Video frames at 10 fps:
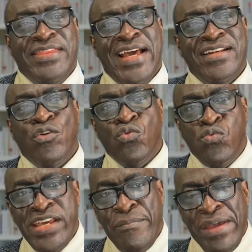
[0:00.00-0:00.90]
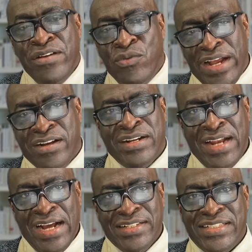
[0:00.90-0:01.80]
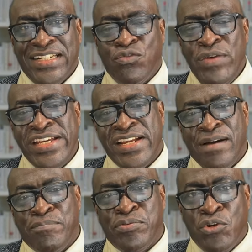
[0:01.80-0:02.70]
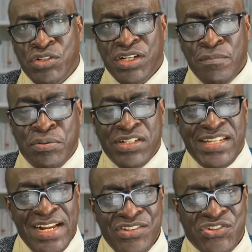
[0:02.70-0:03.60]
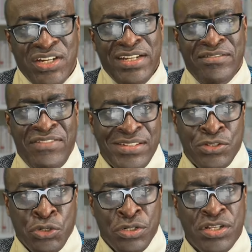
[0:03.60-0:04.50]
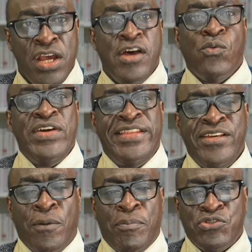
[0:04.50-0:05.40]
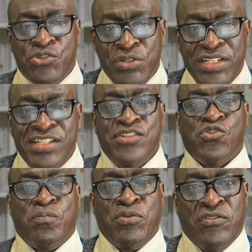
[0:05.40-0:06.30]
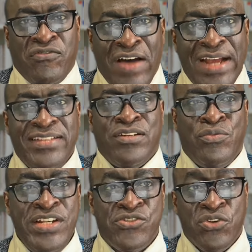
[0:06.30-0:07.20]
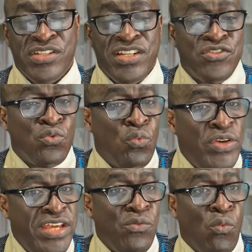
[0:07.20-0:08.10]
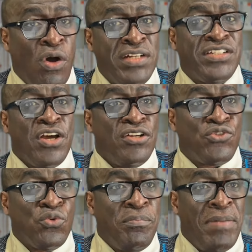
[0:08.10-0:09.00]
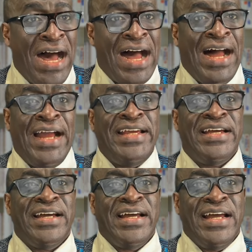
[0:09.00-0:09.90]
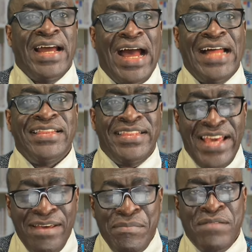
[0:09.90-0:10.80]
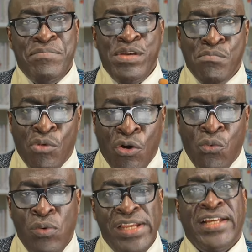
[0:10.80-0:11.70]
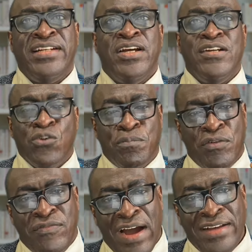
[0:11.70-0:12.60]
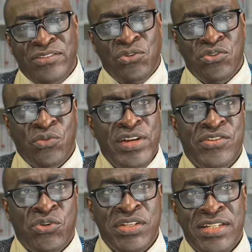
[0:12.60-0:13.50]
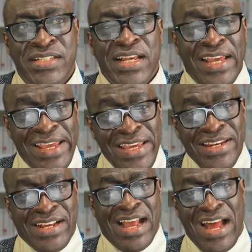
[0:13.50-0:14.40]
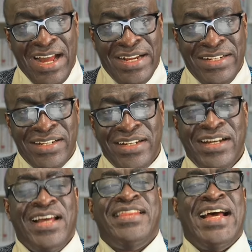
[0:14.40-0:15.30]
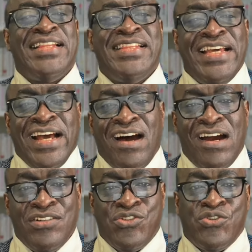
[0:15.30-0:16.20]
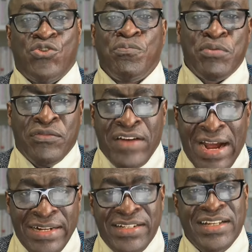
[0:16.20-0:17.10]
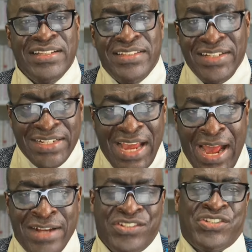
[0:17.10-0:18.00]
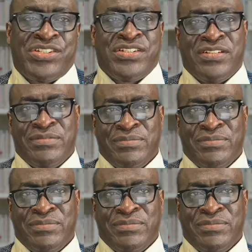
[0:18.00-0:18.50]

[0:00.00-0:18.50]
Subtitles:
then we may recognize that we can approach potential investors with the opportunity to provide the resources we want to buy, and they may be more willing to provide those resources in kind than they are to provide the cash.